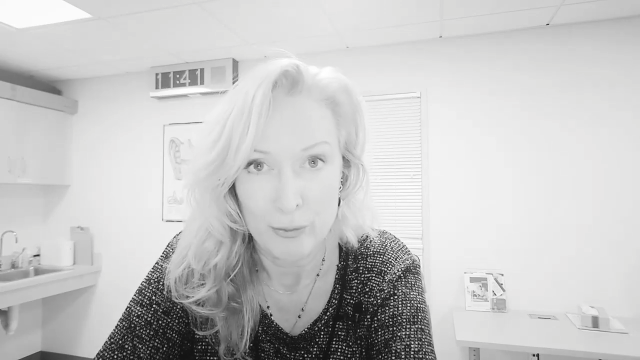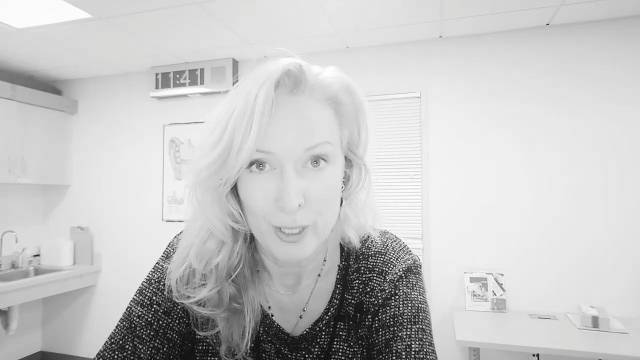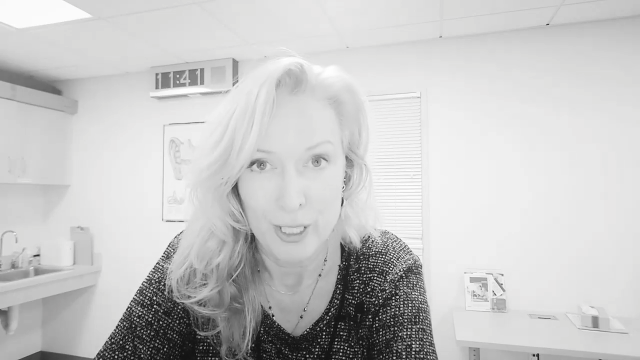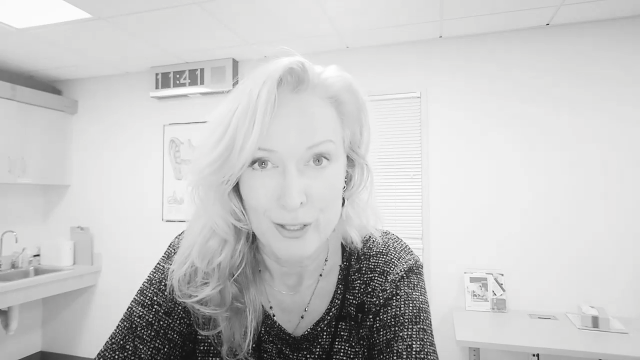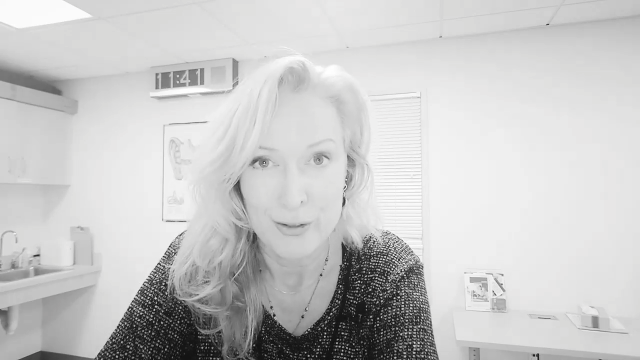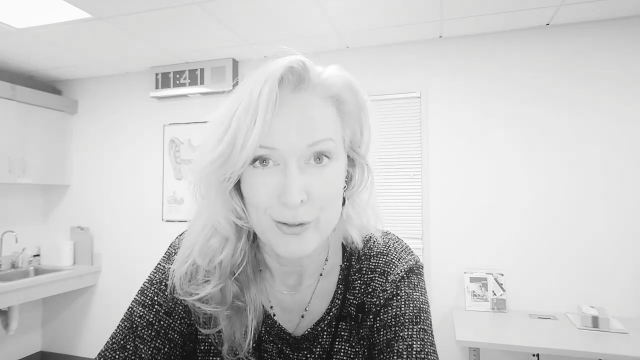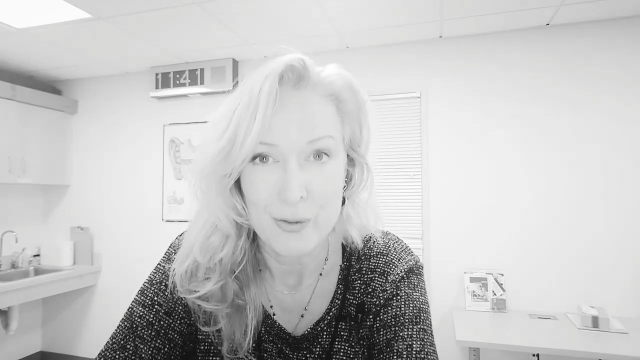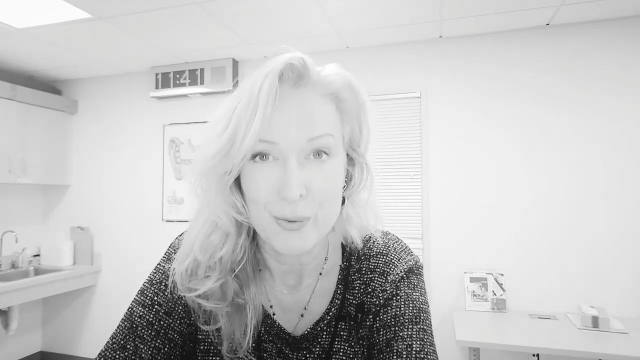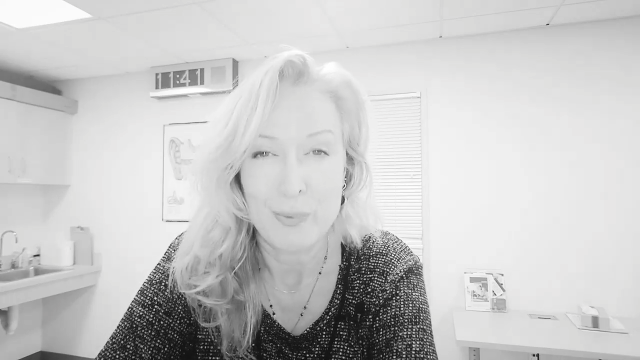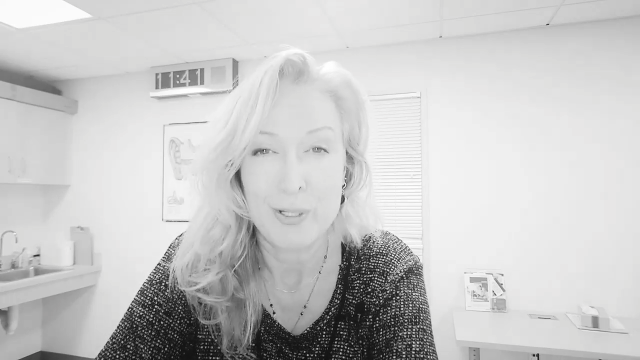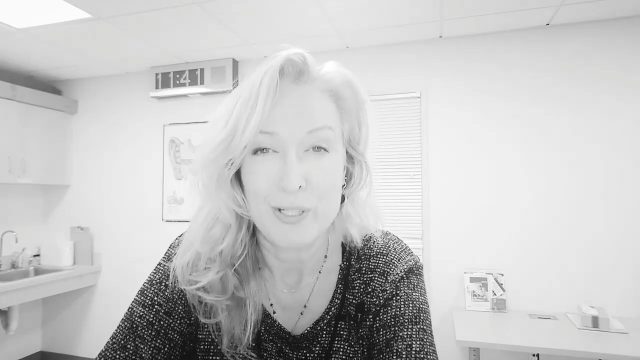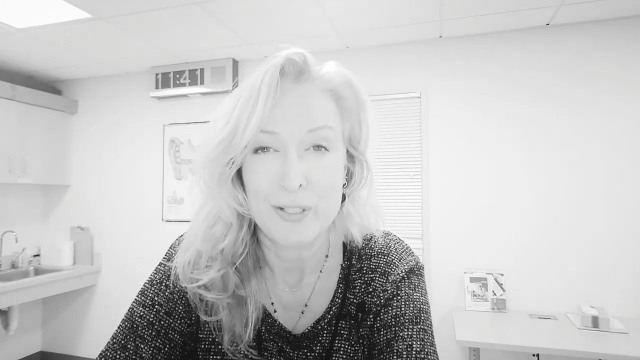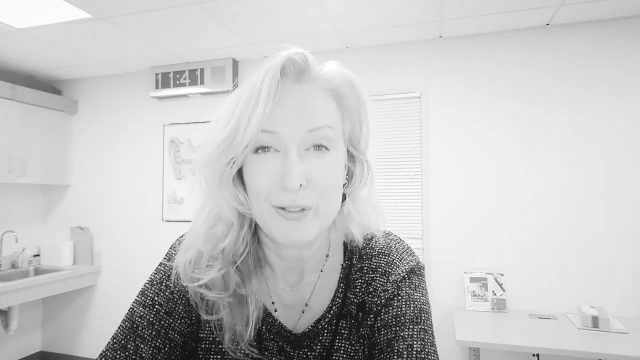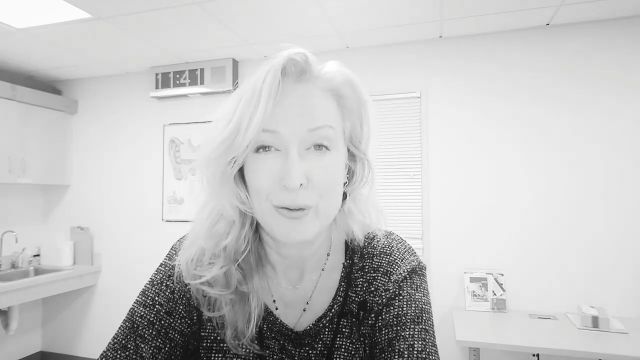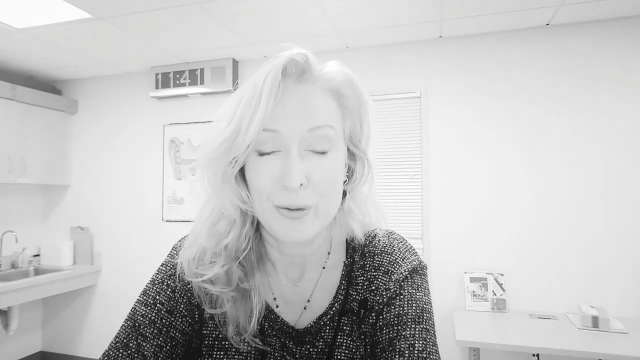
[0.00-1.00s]
readers who
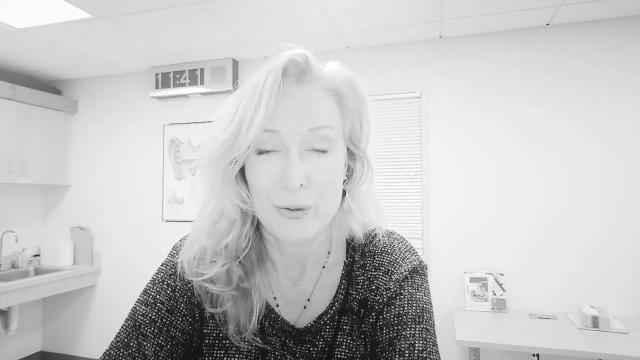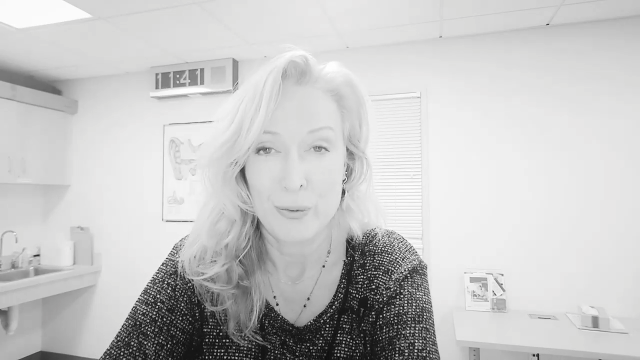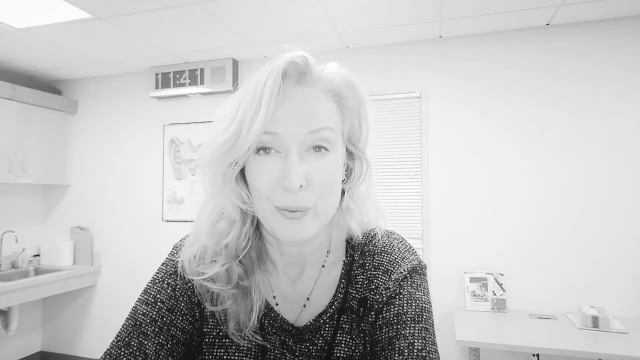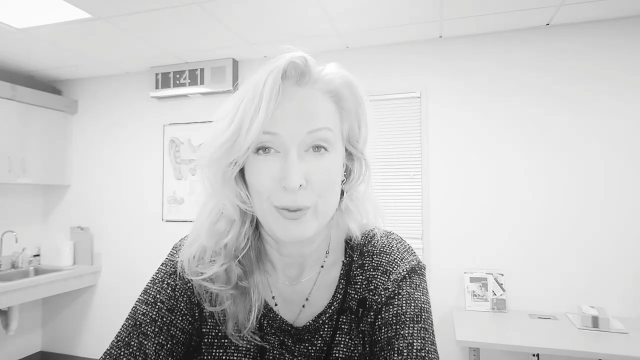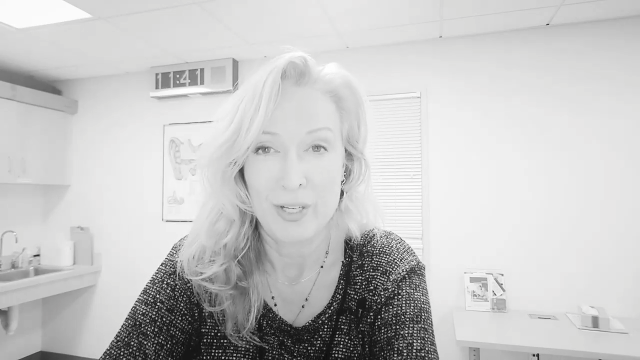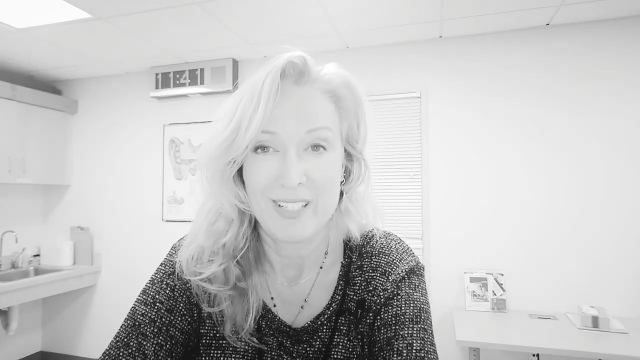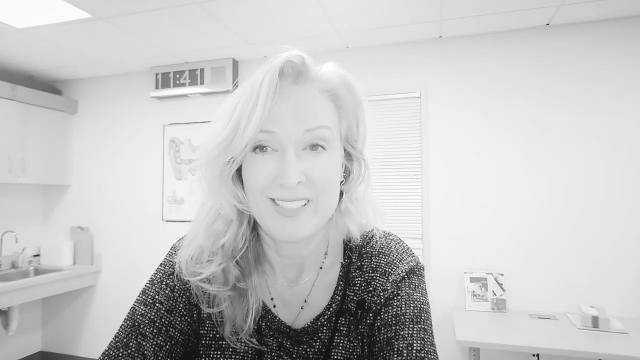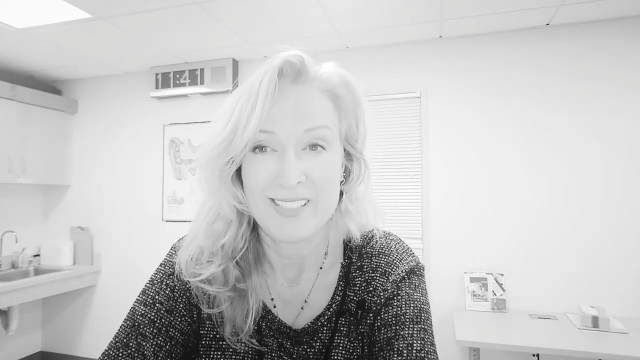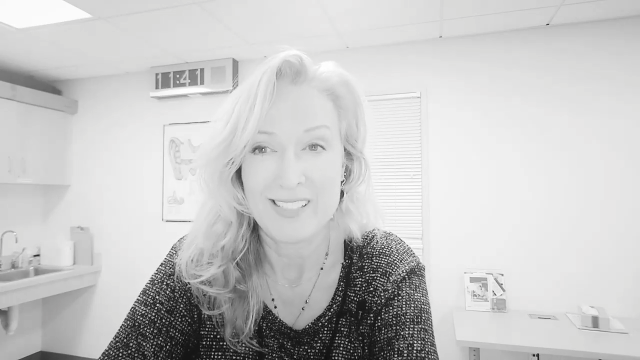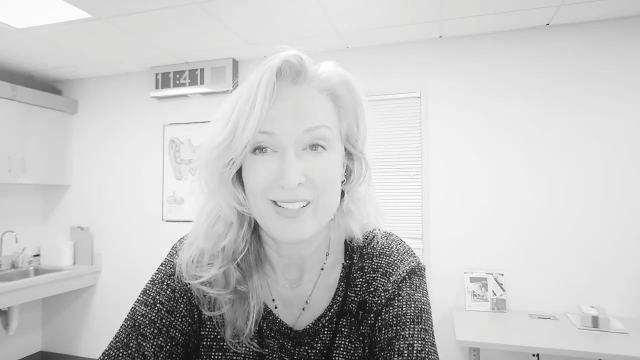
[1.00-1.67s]
predicted her to win,